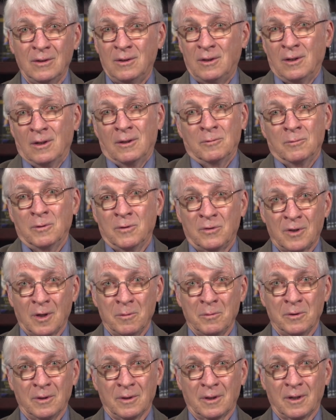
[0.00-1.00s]
dealt with
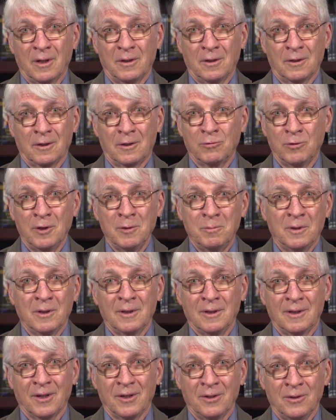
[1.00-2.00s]
some of the kind of
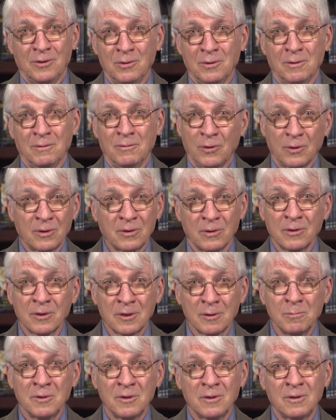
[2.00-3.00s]
creeping kind of
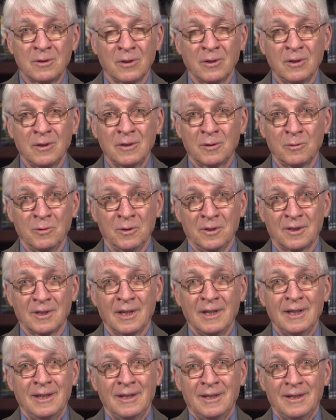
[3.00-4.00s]
universalism in the church, which
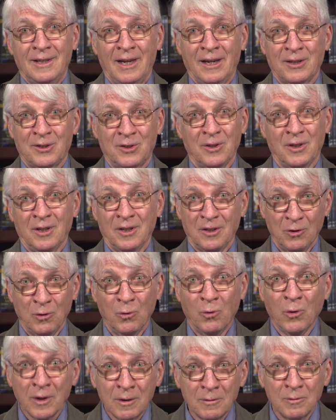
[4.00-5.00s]
actually
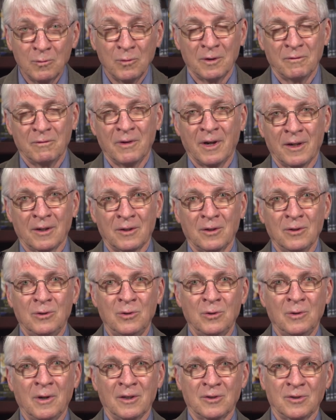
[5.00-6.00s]
ignored what Vatican
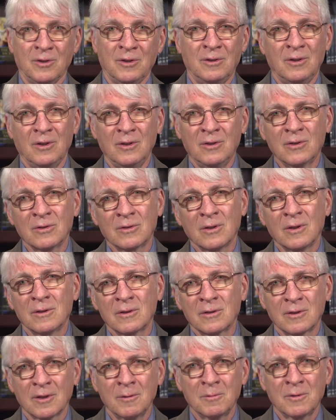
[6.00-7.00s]
II actually teaches on
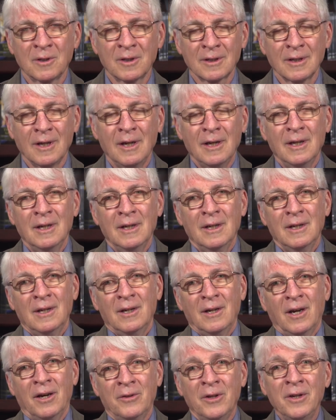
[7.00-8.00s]
the subject.
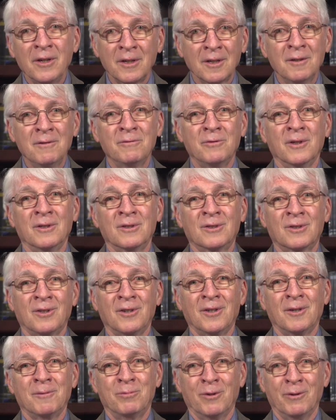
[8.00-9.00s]
And they convinced
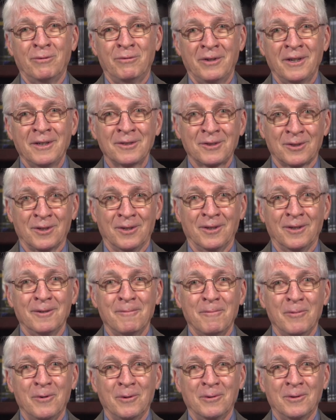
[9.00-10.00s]
their professor,
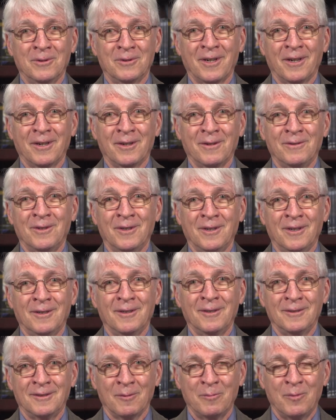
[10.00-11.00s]
who is head of
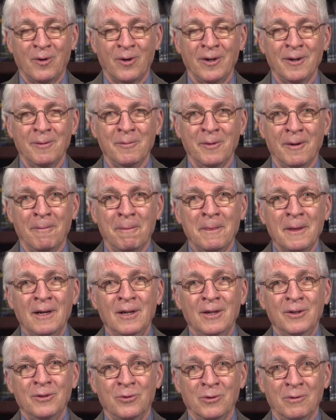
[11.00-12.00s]
their department,
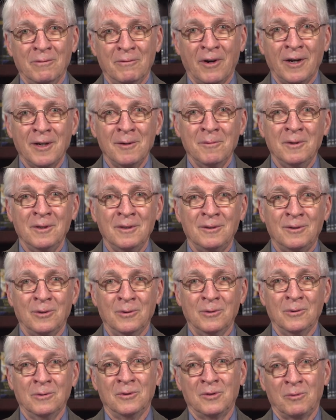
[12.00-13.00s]
to invite me
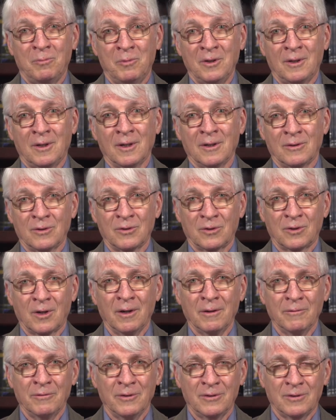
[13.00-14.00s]
to speak at this
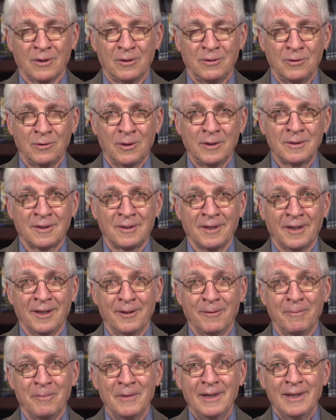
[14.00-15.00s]
conference at
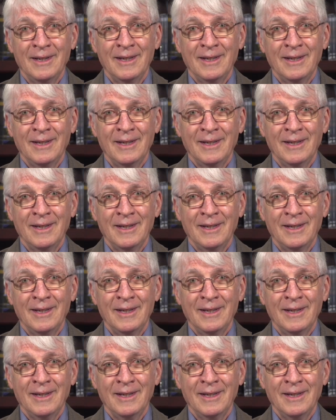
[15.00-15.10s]
Georgetown.